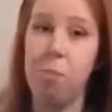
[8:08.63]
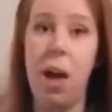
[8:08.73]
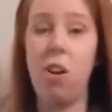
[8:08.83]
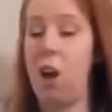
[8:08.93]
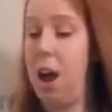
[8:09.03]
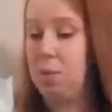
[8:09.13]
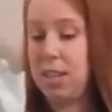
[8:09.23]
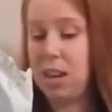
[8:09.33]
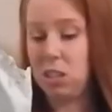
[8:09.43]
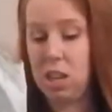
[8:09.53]
bed or I was
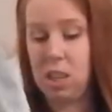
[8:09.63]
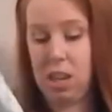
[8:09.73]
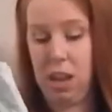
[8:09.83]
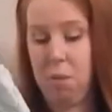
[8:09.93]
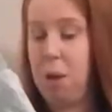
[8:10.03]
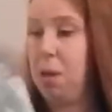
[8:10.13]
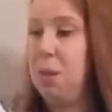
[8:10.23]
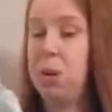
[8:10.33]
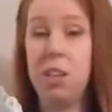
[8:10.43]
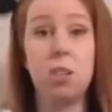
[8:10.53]
actually thinking
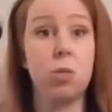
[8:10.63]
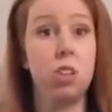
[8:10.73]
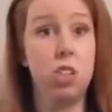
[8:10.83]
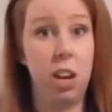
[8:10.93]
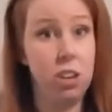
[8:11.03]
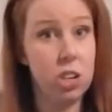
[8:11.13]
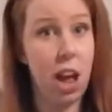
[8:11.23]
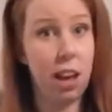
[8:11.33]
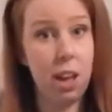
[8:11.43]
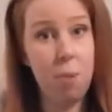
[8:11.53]
maybe putting this with a jean
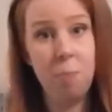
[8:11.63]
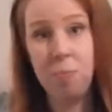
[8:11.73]
jacket